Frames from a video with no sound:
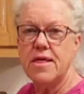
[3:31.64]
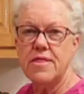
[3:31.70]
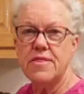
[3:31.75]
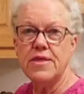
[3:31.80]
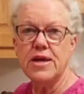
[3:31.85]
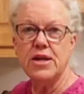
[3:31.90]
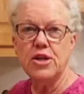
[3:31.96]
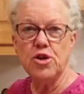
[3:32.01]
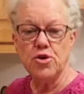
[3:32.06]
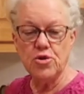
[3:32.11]

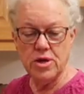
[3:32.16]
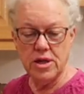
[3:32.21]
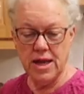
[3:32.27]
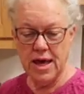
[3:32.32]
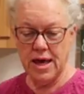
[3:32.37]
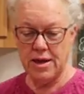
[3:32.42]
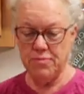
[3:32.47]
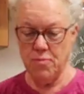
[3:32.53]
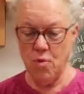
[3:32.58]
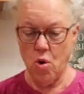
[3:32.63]
then you can
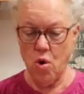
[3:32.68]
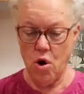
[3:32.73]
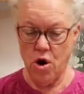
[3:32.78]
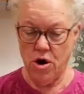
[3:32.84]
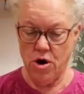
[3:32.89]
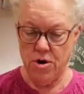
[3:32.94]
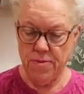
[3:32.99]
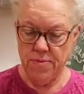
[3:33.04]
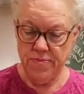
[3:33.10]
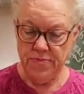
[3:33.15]
add more.
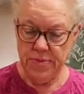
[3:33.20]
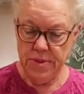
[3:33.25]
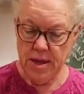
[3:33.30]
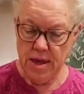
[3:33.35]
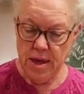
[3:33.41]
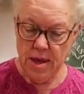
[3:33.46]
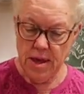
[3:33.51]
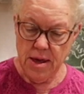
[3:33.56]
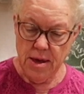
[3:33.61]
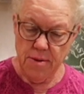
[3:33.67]

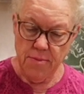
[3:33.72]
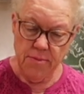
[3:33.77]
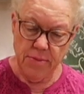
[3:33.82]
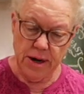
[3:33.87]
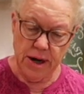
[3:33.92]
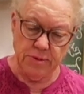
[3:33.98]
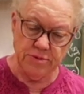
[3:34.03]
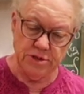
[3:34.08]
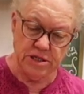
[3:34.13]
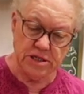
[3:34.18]
But
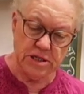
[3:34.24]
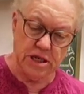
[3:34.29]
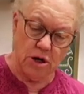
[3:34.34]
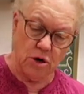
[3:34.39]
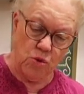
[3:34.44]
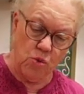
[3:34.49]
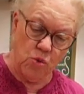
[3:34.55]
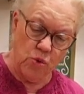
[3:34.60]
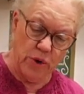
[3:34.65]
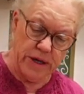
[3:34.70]
I'm just going
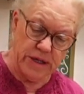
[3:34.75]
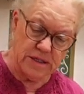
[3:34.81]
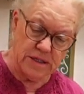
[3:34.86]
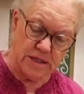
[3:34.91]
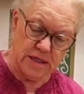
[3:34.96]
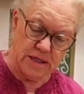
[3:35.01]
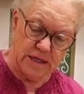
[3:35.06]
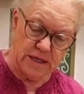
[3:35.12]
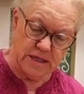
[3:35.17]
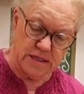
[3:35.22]
to
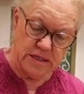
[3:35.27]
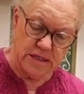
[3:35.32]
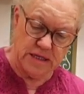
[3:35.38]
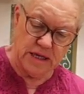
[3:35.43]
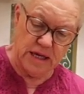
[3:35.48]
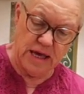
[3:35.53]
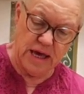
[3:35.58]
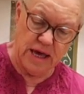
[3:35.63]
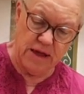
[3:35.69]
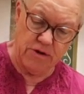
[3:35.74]
whisk this
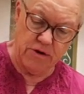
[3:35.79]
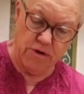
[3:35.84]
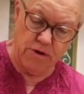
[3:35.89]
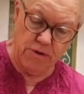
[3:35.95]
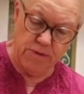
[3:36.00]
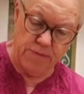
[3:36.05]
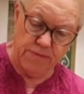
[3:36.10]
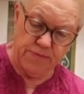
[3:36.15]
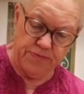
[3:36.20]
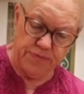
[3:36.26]
together
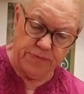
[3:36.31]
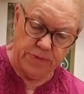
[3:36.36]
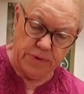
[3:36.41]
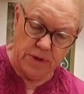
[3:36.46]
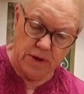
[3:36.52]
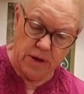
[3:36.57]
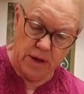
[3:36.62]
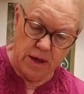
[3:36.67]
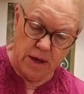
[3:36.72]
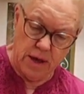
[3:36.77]

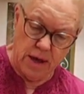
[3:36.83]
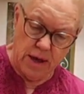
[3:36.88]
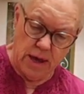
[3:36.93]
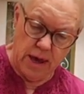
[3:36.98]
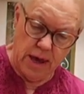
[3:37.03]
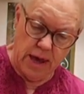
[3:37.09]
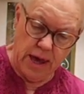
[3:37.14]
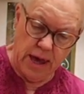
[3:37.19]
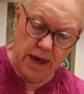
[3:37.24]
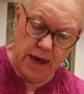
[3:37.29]

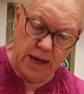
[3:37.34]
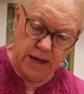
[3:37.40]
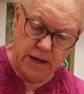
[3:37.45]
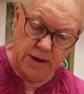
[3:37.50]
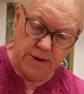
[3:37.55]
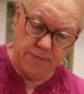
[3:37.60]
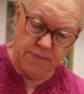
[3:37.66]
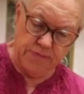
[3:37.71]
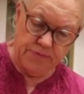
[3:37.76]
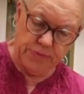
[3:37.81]

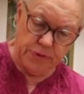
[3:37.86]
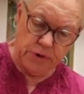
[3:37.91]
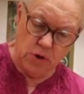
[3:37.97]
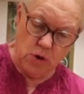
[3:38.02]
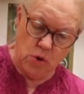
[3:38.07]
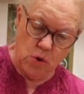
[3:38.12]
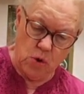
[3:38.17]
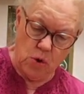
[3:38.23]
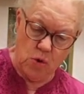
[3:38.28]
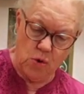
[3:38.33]
and
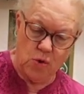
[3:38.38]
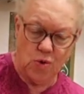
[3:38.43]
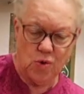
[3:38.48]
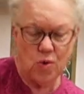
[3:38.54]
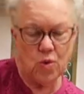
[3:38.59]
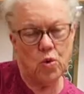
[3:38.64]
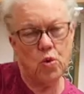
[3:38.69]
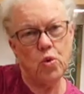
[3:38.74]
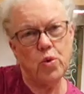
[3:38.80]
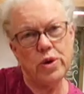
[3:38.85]

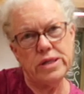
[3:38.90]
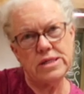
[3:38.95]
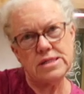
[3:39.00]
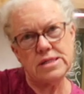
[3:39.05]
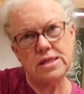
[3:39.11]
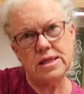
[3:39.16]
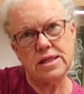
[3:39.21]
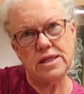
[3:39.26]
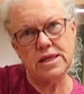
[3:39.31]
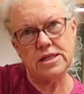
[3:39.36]

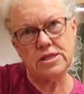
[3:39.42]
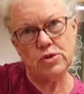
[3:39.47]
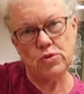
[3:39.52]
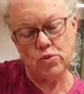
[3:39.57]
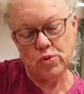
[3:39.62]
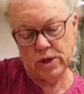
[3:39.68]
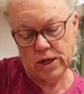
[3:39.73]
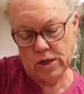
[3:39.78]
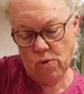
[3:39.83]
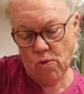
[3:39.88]
whisk this
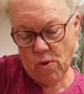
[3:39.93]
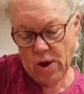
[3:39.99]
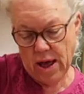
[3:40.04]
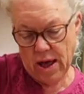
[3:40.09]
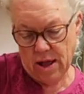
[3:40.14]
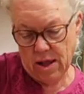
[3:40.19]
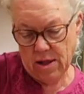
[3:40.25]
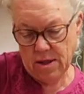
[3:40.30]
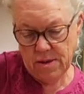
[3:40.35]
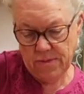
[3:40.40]
really
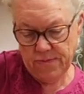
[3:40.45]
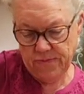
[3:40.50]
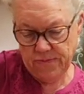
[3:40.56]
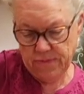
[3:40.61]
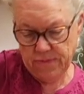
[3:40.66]
well.